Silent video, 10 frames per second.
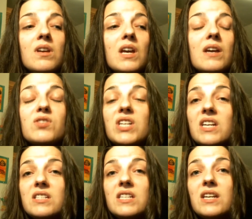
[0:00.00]
if she
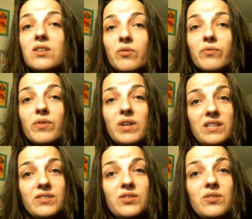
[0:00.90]
can't take no for an
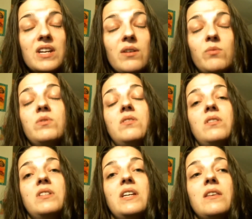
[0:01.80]
answer, then I will
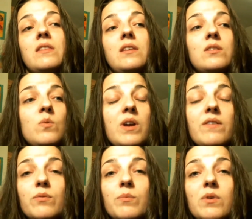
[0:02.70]
start taking things away
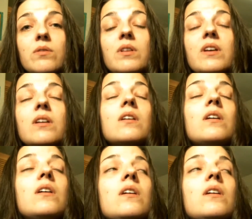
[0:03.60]
from her, like